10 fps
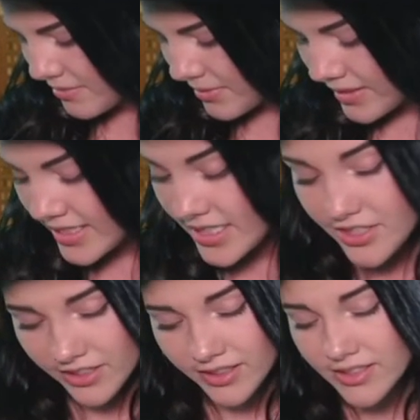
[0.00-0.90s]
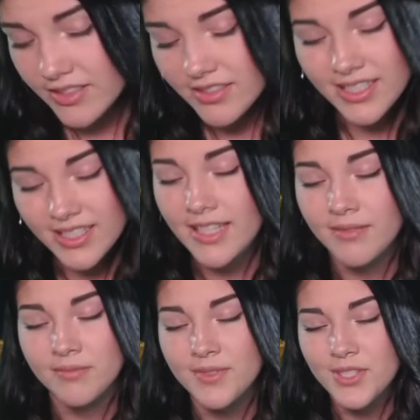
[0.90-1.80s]
But it just
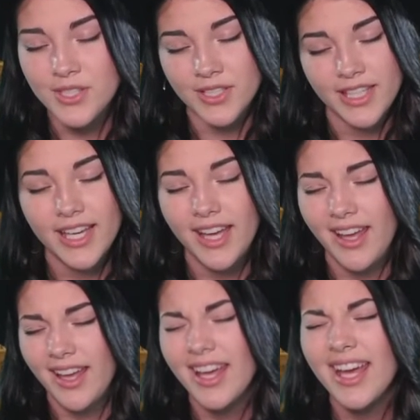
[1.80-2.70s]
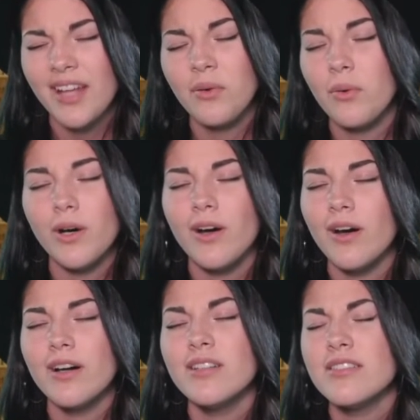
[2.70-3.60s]
seems to get
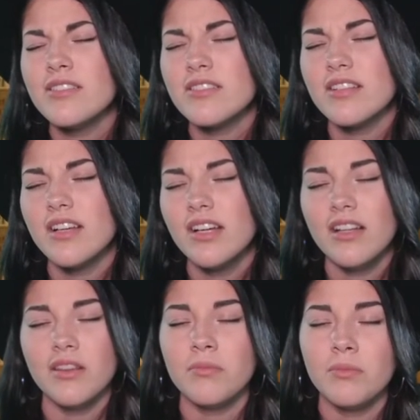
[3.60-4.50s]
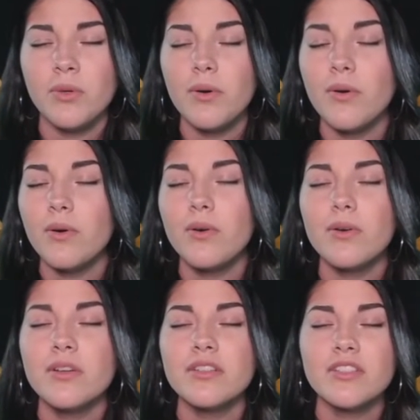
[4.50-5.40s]
worse the
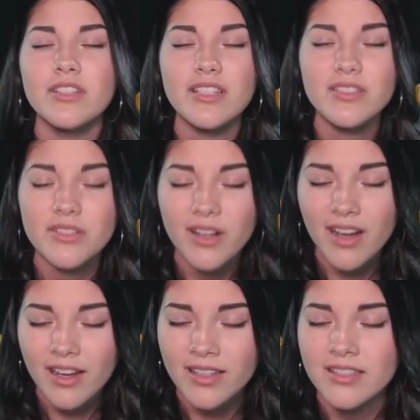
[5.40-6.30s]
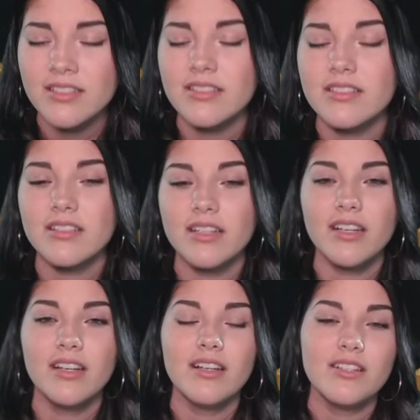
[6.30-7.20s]
more she tries.
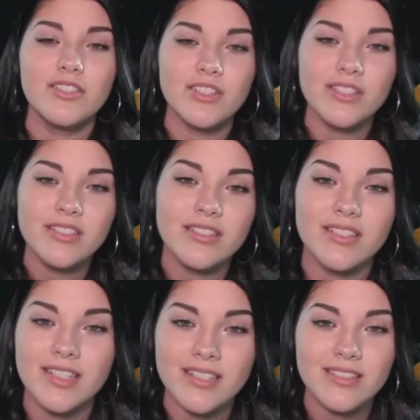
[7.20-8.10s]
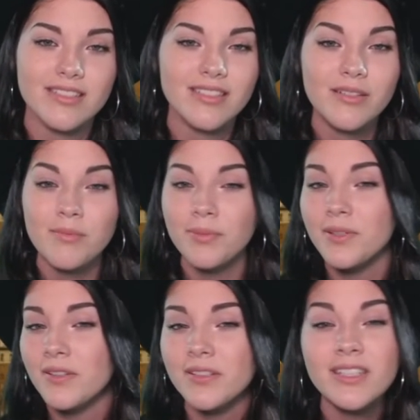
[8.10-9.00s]
She sees a
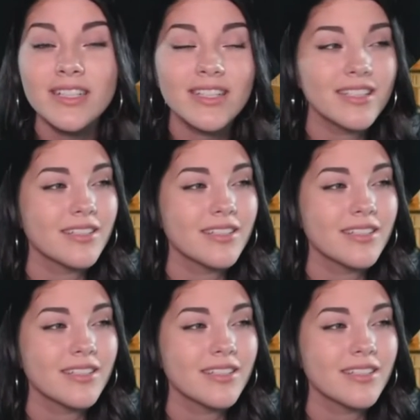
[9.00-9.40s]
book